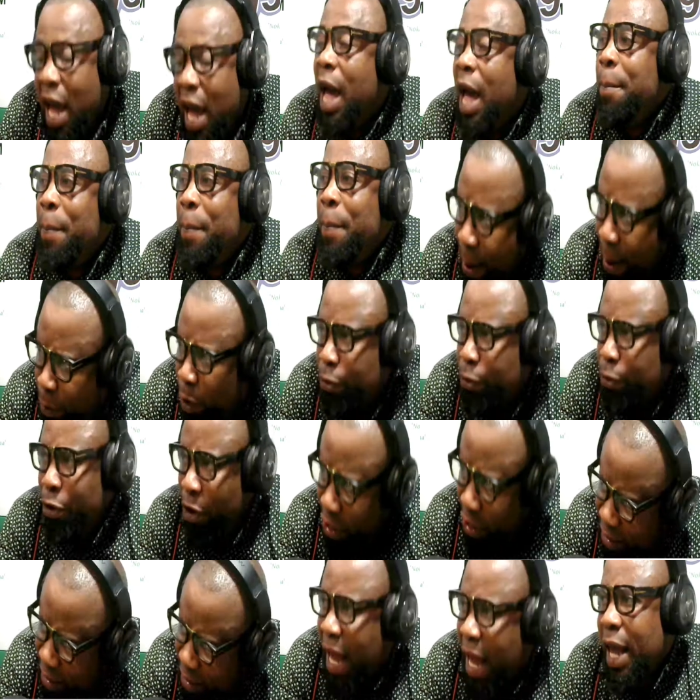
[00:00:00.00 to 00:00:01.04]
Ah, Bible
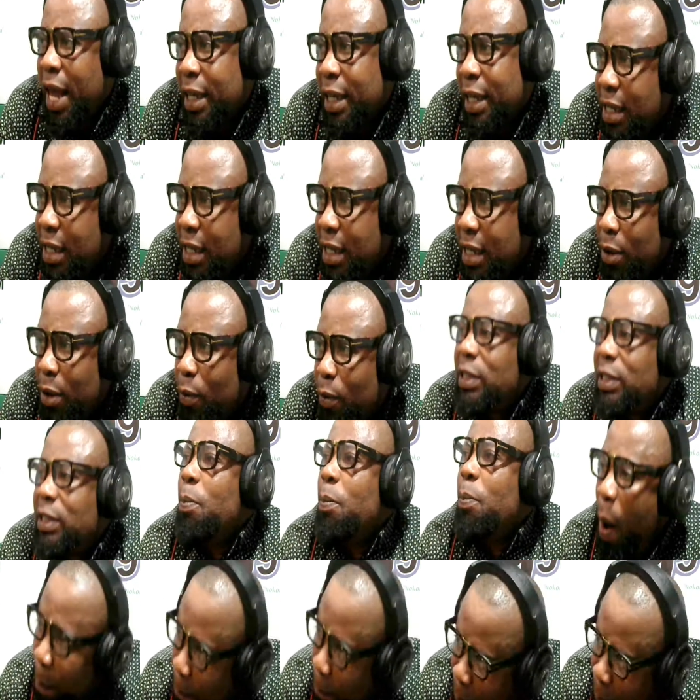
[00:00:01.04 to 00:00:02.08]
churricane was a
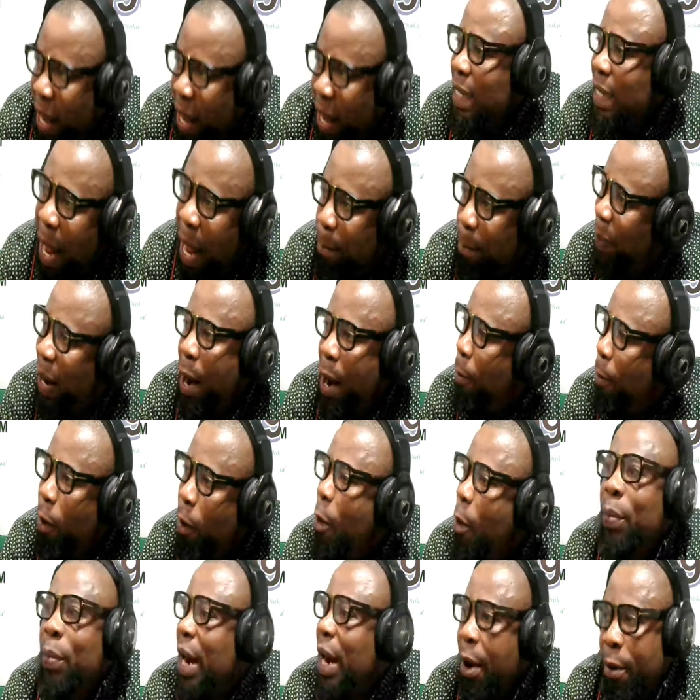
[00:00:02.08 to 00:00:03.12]
bum pie abra
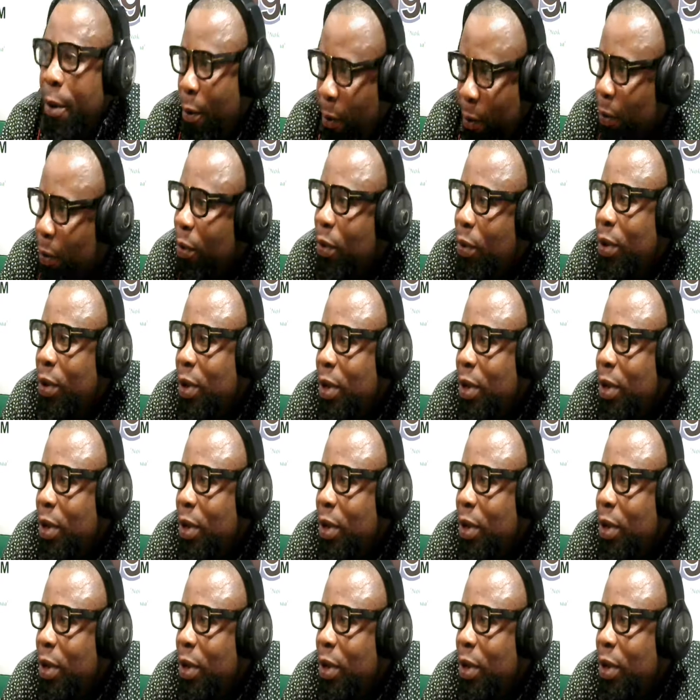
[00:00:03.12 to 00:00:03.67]
umbrehon.